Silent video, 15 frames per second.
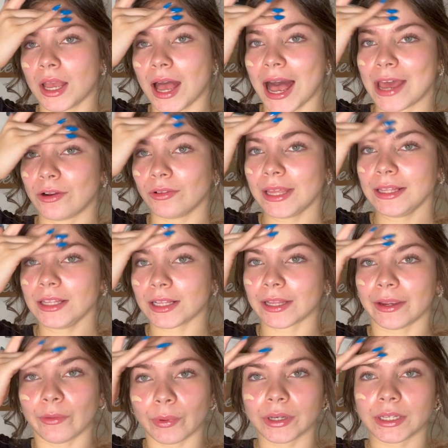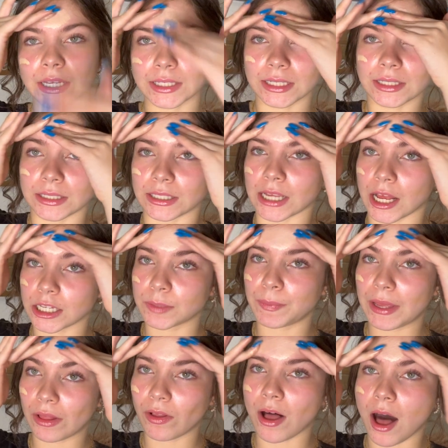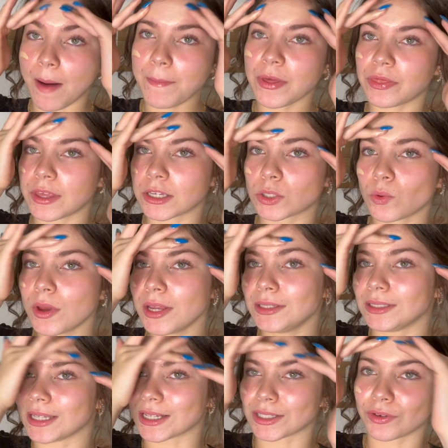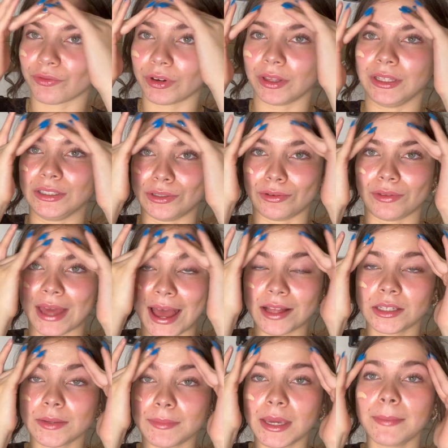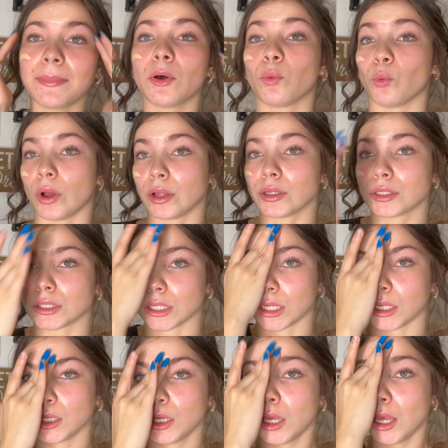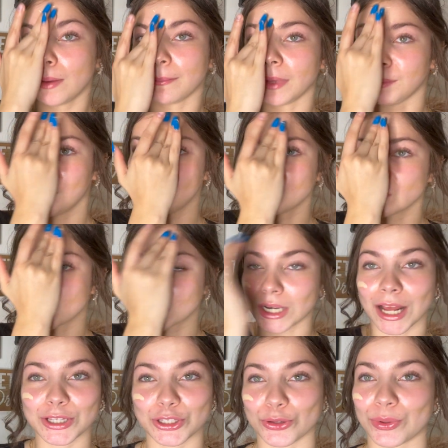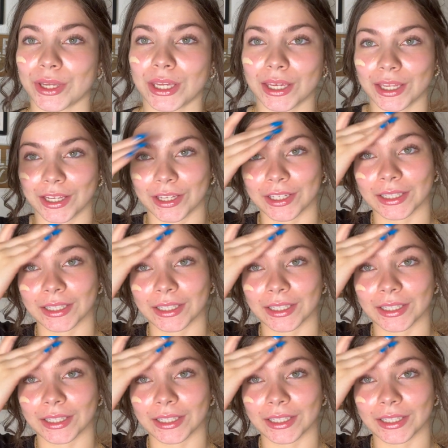I don't like the clear one because it does pill up, but this one doesn't really do that to me, but we'll see. Maybe I'm just not doing it in good